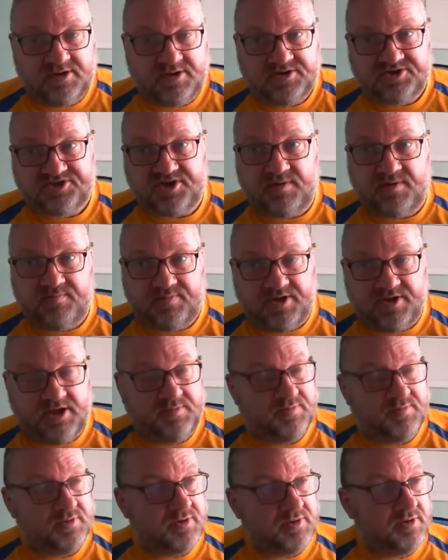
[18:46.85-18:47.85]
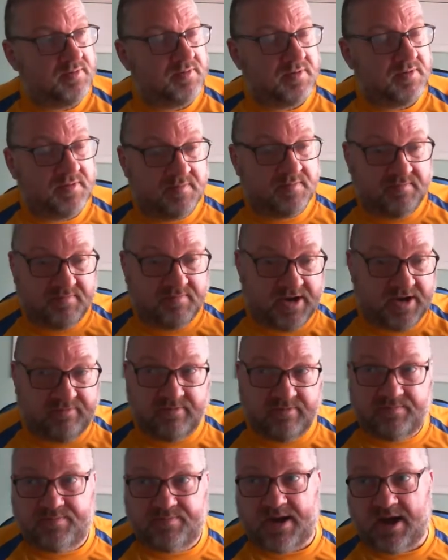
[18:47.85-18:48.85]
Some people may
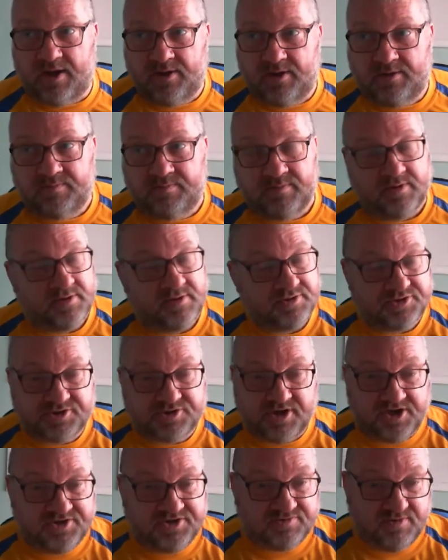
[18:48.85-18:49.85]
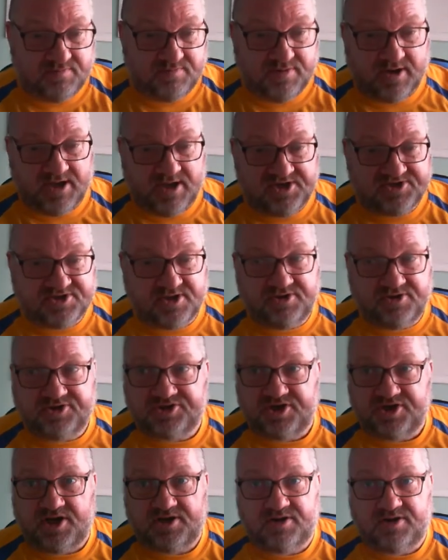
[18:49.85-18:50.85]
rebel, try to replace those
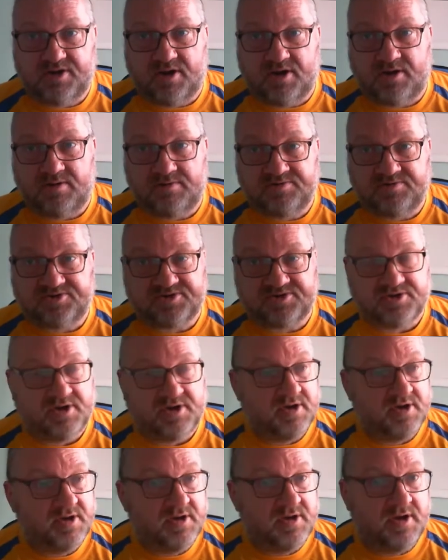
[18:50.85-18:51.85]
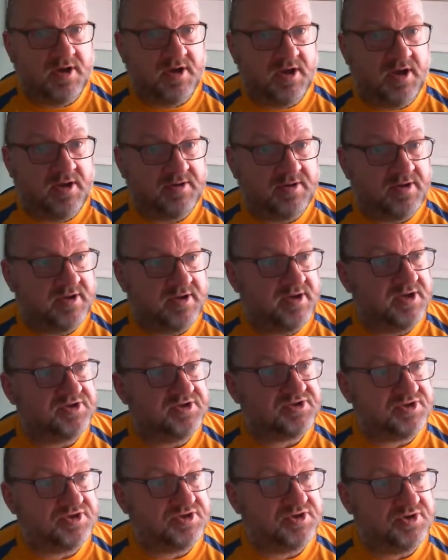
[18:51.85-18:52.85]
shared goals uh, and
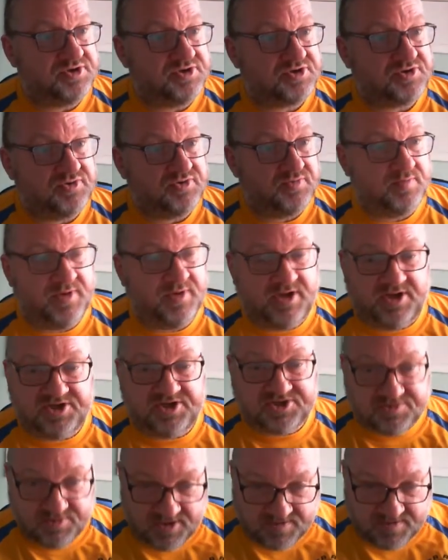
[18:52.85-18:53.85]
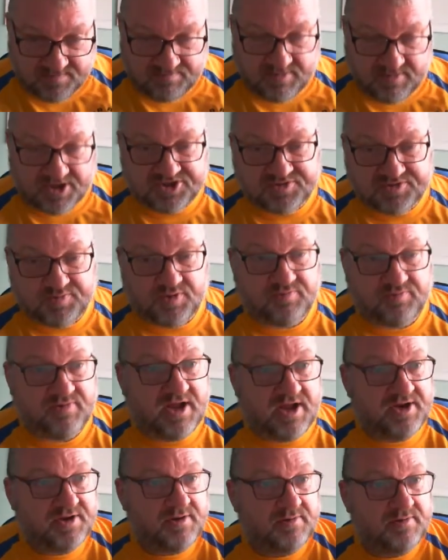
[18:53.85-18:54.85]
institutional means with much more
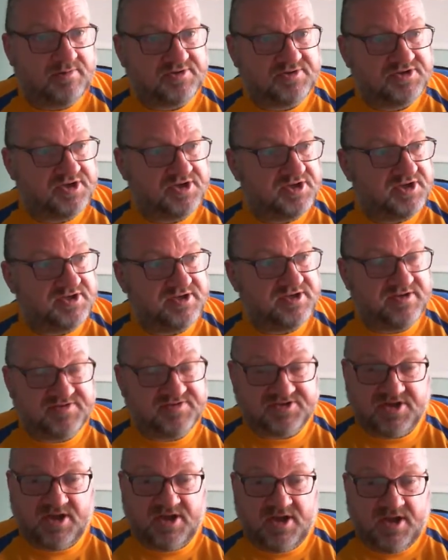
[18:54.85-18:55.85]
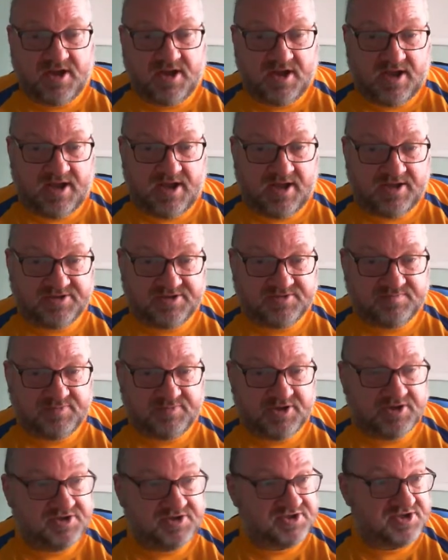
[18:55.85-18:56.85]
radical alternatives and
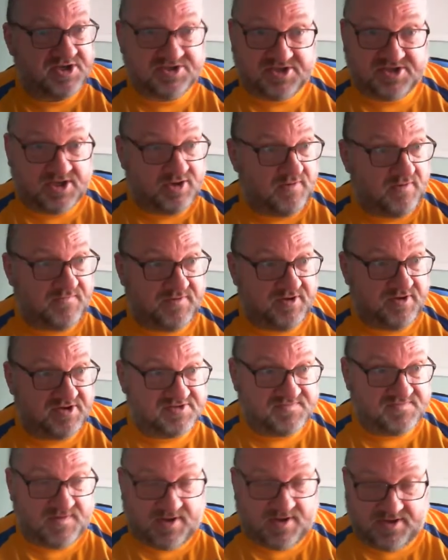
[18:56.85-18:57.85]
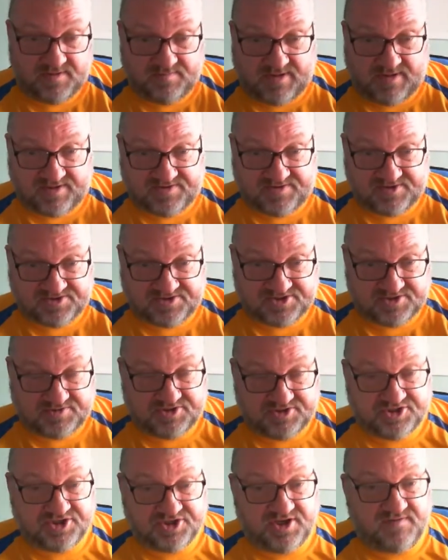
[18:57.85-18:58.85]
Merton says they'll often use violent methods to
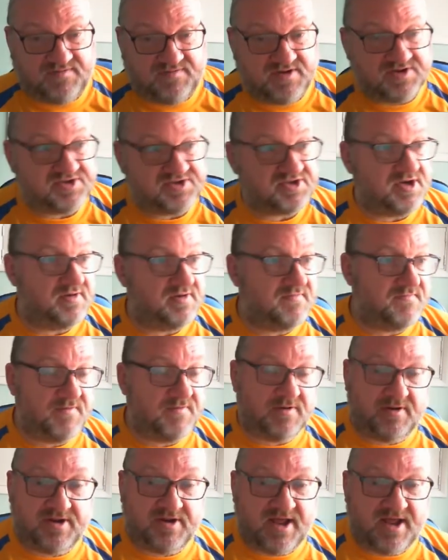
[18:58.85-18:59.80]
achieve this, so full-on